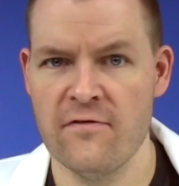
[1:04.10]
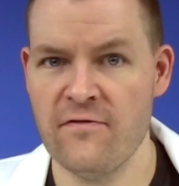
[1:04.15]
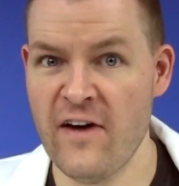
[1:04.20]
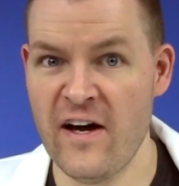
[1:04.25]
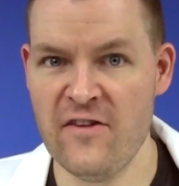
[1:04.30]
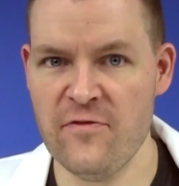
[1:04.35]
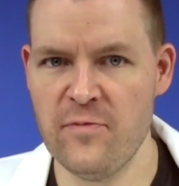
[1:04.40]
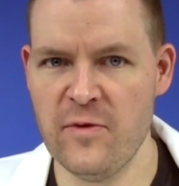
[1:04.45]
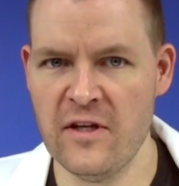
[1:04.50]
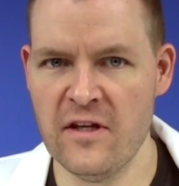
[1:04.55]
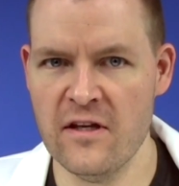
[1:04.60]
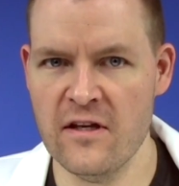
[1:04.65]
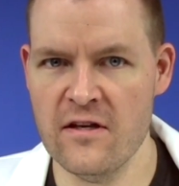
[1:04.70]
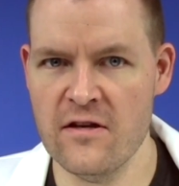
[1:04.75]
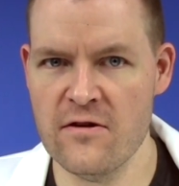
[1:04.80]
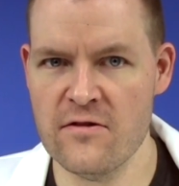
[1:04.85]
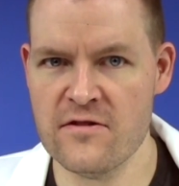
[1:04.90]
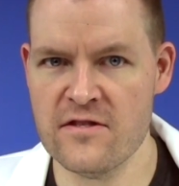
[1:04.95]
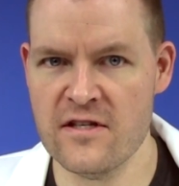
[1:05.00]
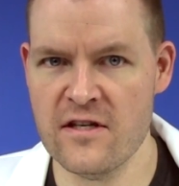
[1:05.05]
5
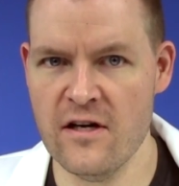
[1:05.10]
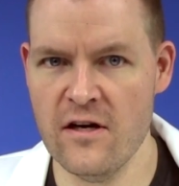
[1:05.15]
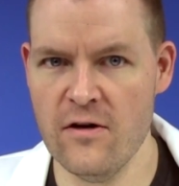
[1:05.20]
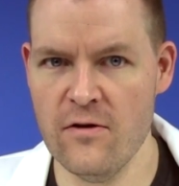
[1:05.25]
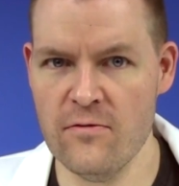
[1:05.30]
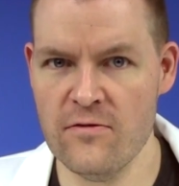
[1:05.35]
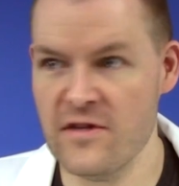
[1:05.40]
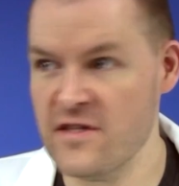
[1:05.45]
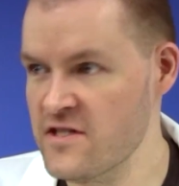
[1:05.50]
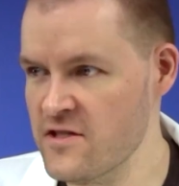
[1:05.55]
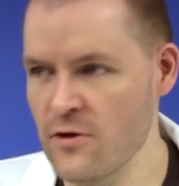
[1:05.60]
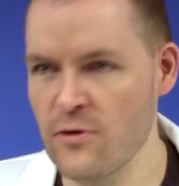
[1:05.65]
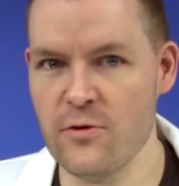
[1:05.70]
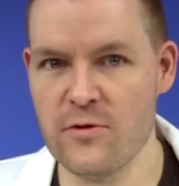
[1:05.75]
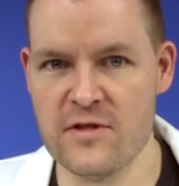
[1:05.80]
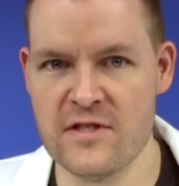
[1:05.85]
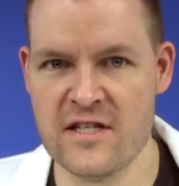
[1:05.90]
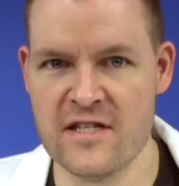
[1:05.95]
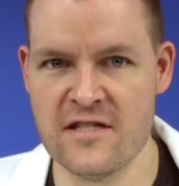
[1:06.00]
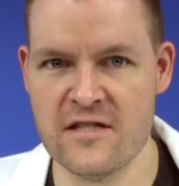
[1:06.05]
billion years ago. The
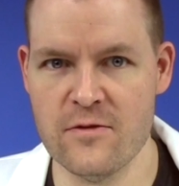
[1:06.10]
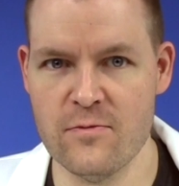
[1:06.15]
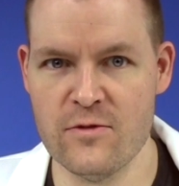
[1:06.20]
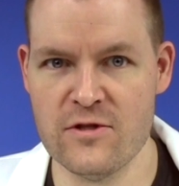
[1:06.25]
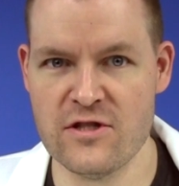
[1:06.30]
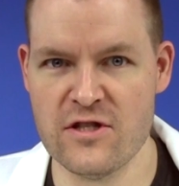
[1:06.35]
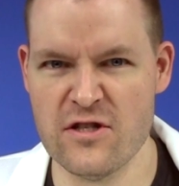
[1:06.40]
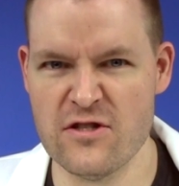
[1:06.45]
solar system was